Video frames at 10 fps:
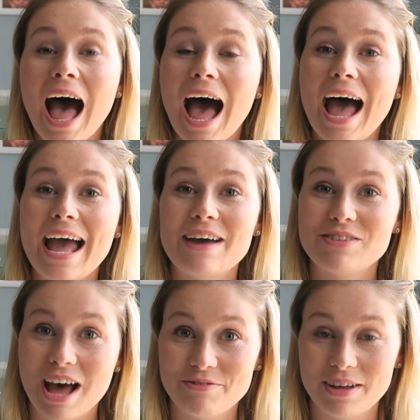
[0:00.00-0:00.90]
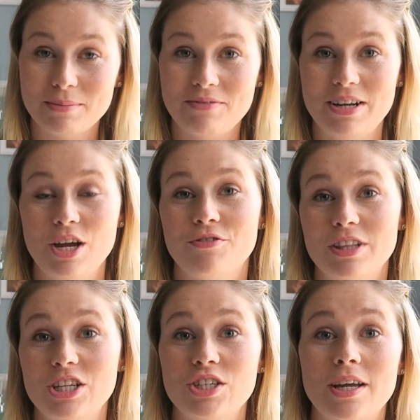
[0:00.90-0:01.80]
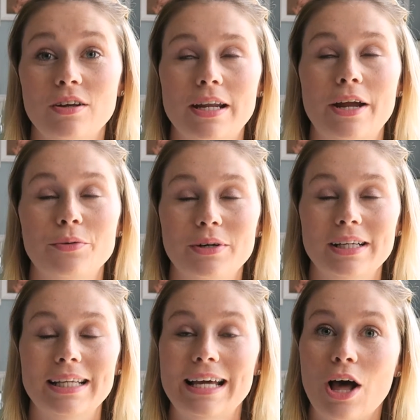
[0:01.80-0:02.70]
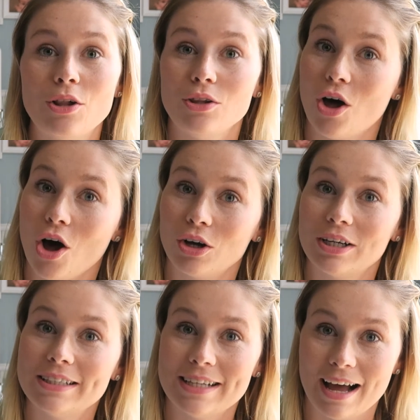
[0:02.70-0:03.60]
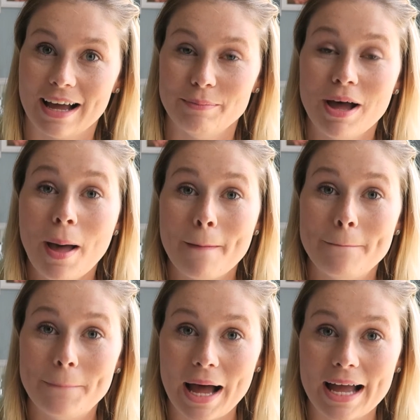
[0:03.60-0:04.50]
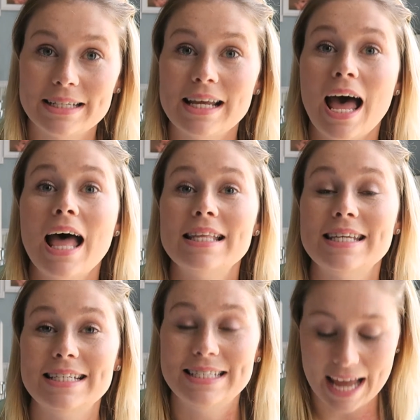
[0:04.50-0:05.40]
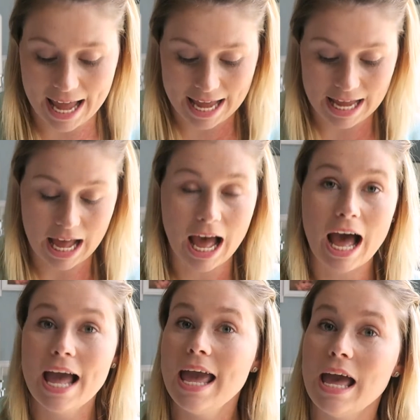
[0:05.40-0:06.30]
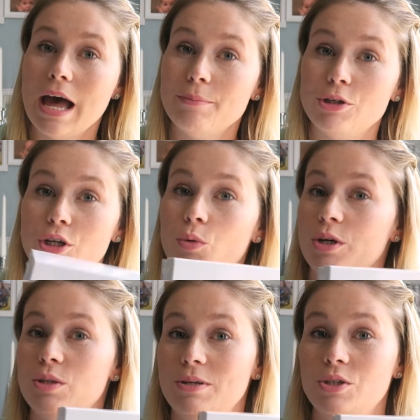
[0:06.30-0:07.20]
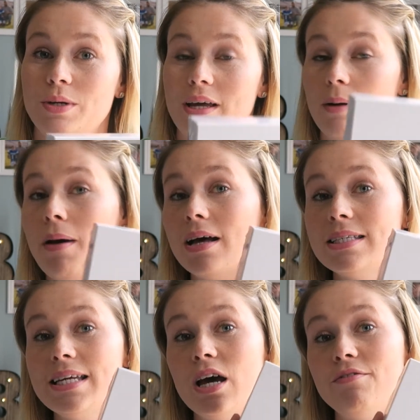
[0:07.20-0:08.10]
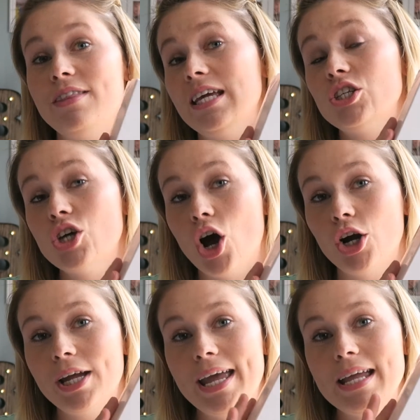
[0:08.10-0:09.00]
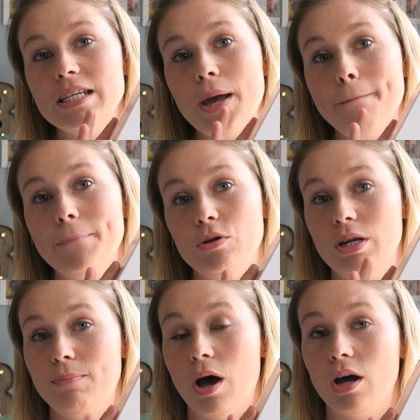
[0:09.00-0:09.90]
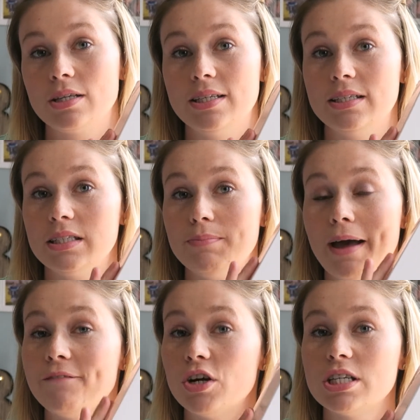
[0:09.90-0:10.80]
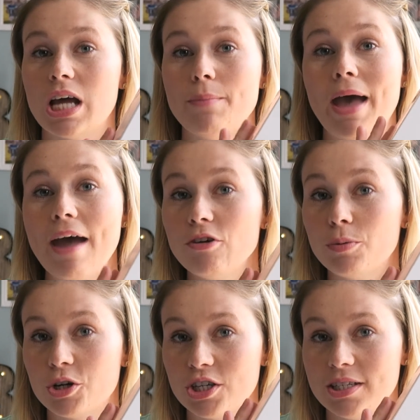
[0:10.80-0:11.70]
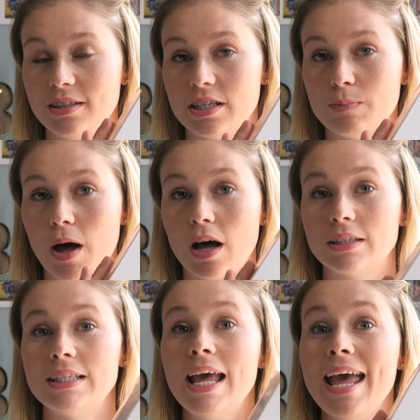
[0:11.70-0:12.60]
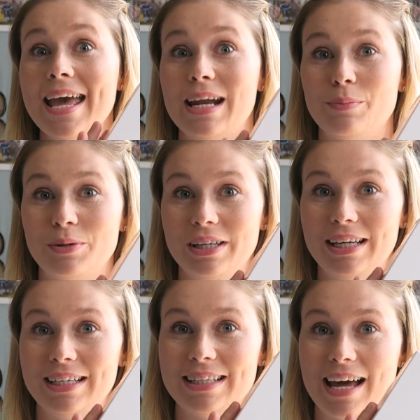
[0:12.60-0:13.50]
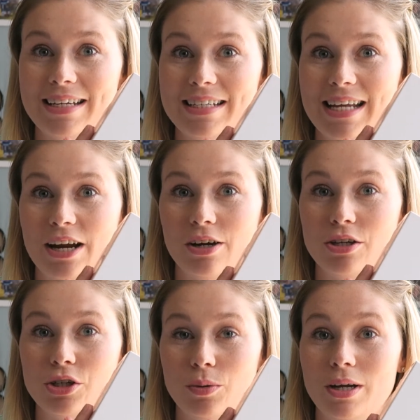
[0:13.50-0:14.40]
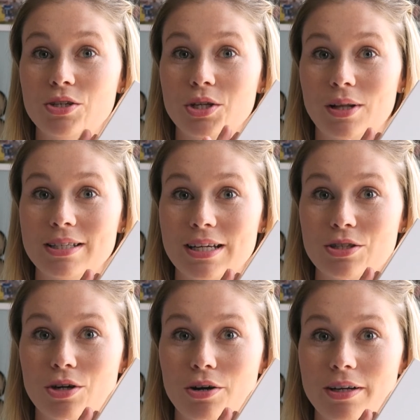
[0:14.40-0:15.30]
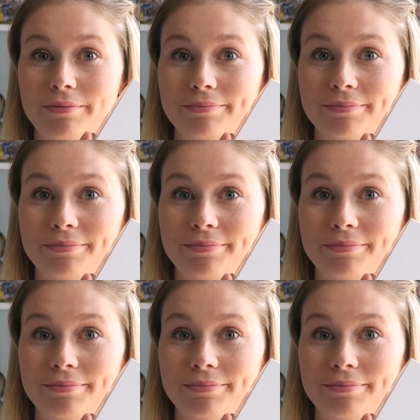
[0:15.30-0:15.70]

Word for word: I have not filmed a video for this channel in a really long time, but today I am going to be doing an unboxing of the Target Beauty Box. This is my first time ever purchasing this box, and I'm really excited to tear into it. So let's get started.